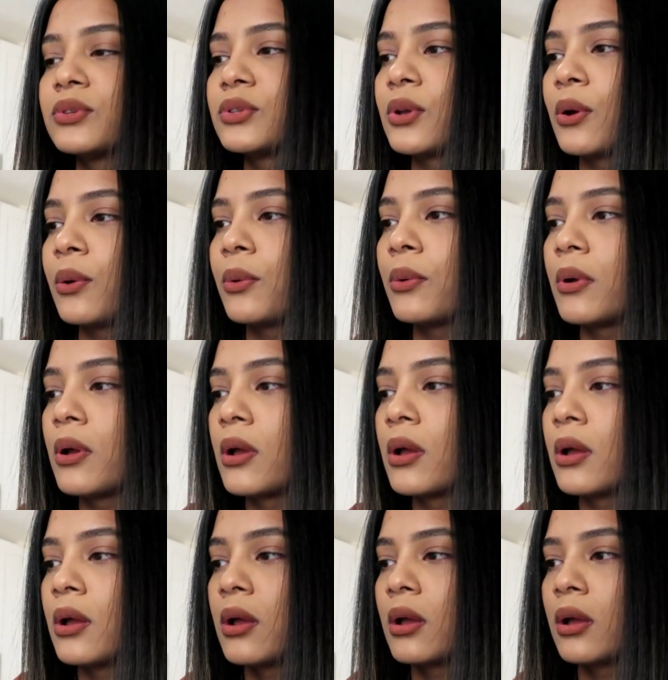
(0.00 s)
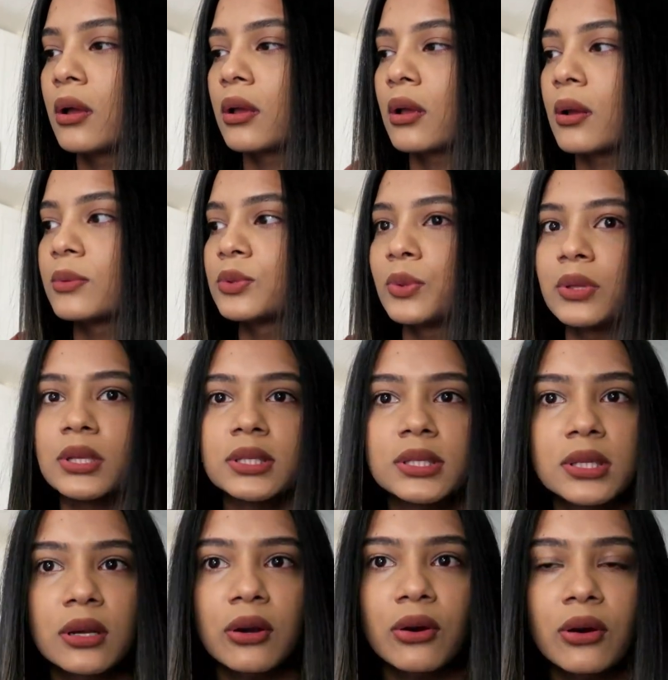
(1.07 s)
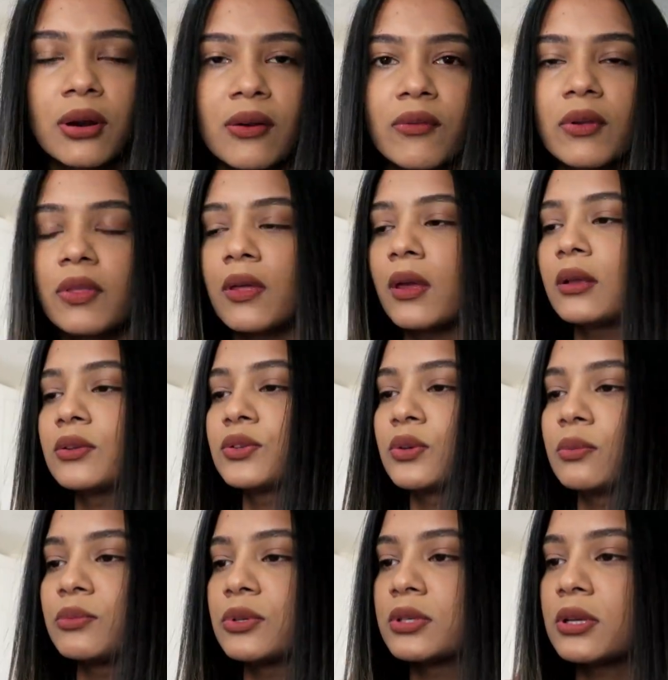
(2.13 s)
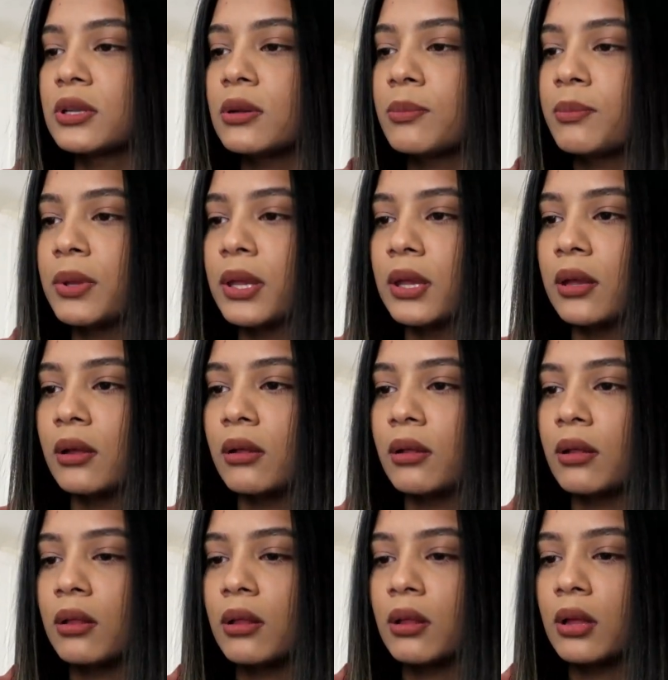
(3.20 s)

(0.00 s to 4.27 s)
so it comes with the sticker and everything. So I'm just gonna peel